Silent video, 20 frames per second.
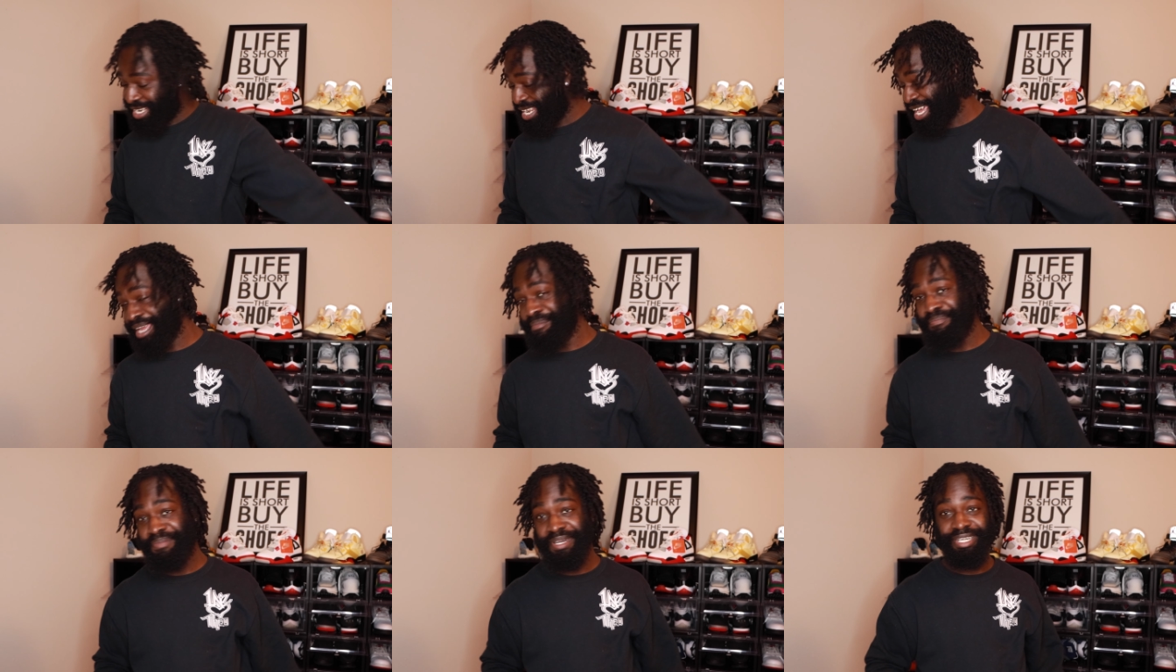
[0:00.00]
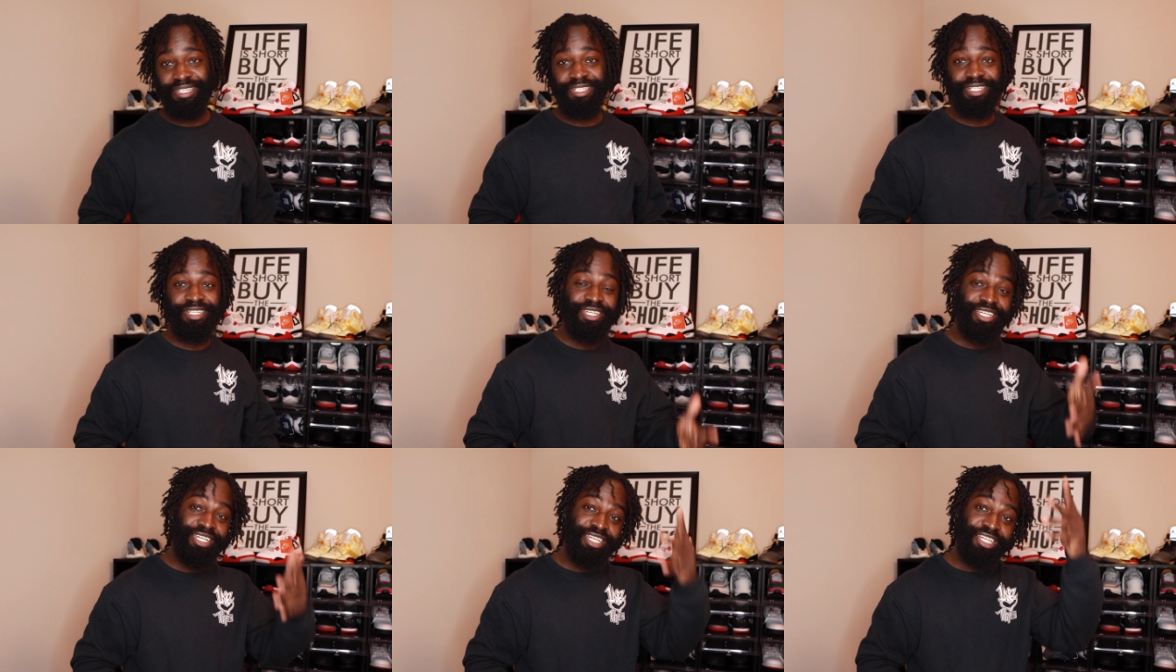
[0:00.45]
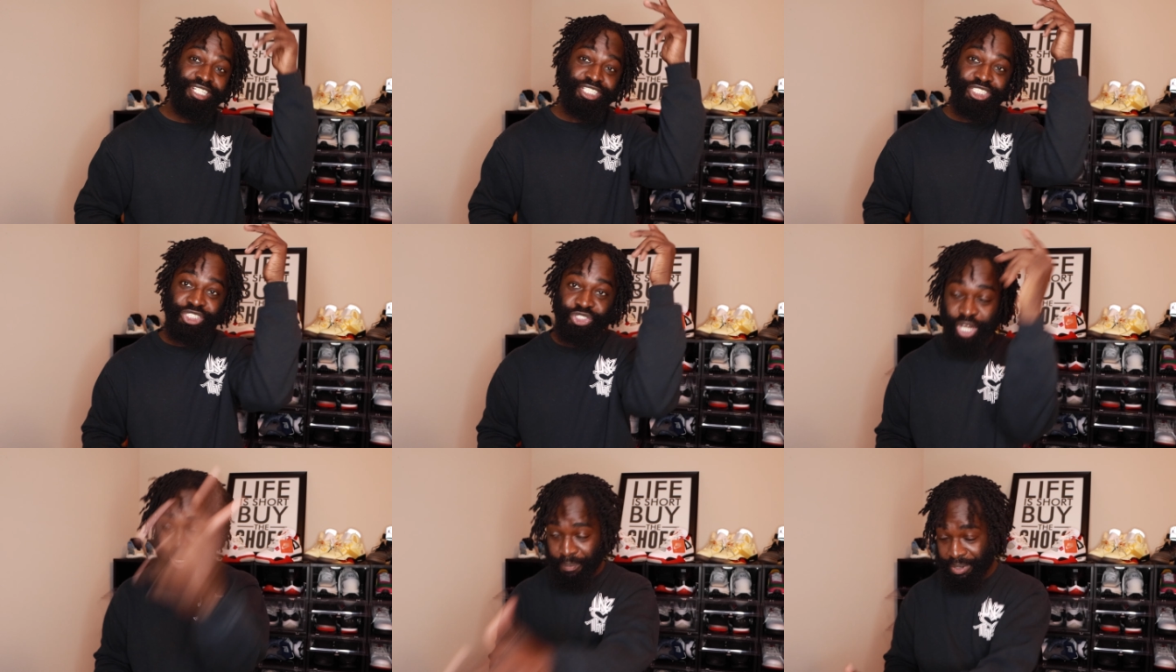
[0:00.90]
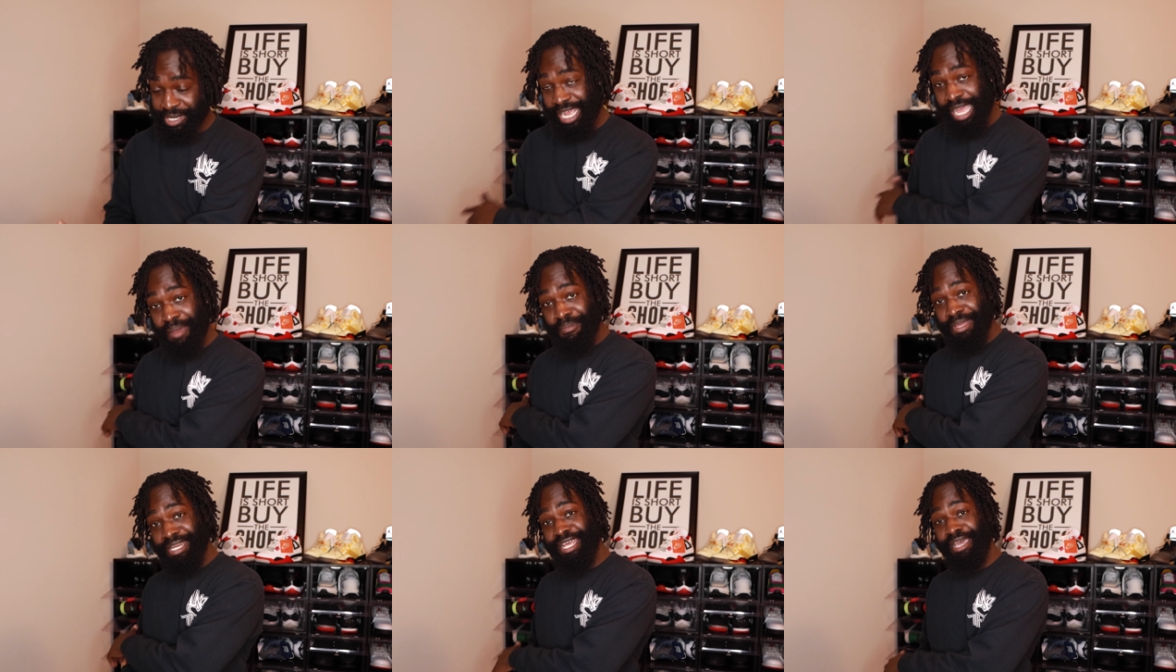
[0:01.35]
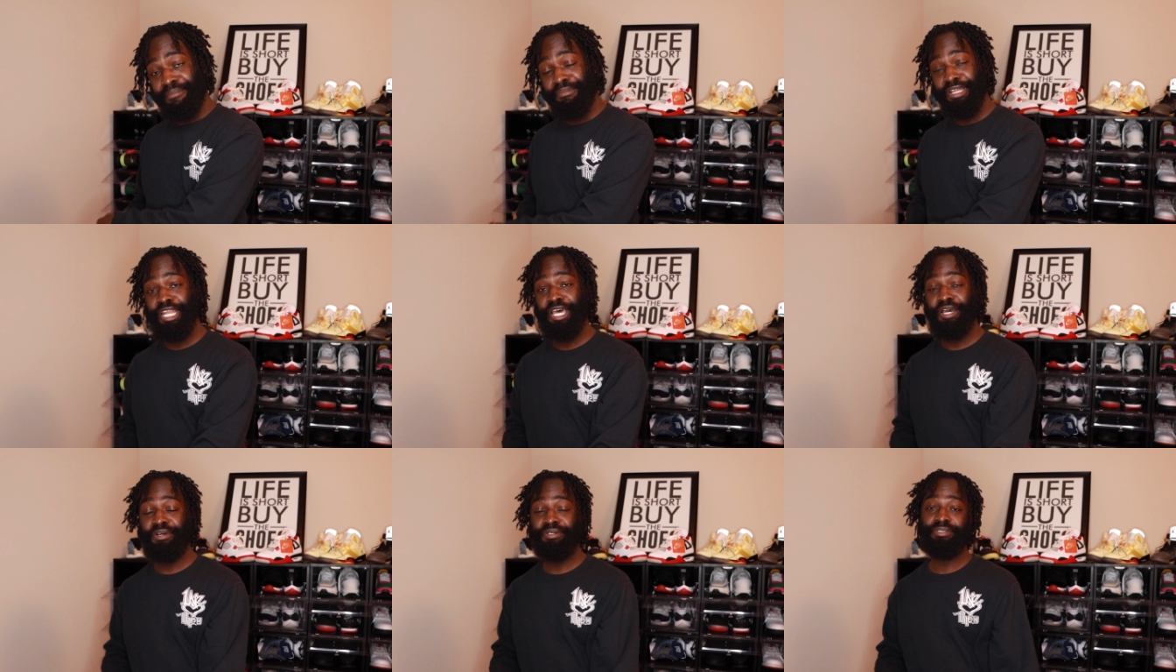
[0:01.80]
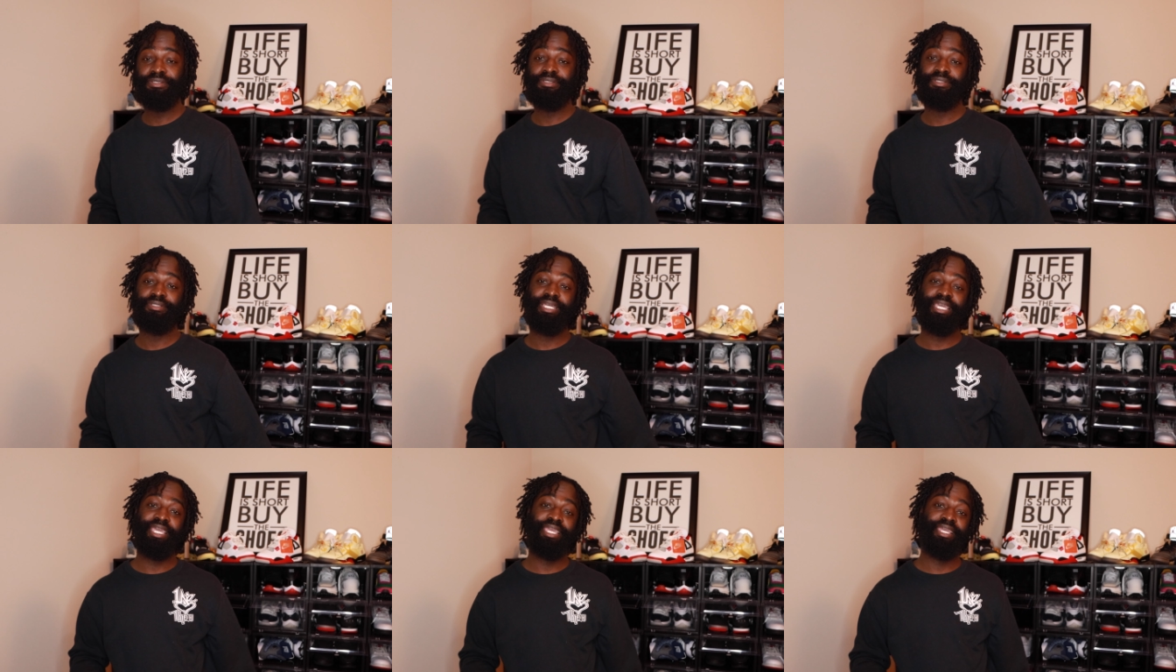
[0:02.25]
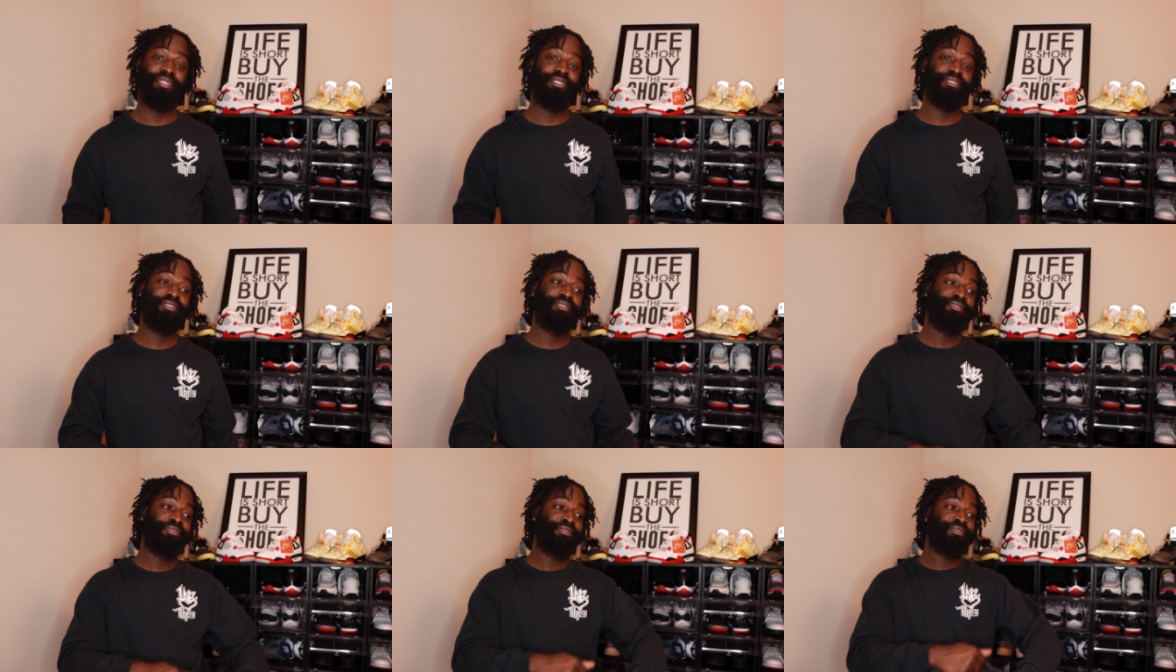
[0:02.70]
that like button, drop a comment down below, and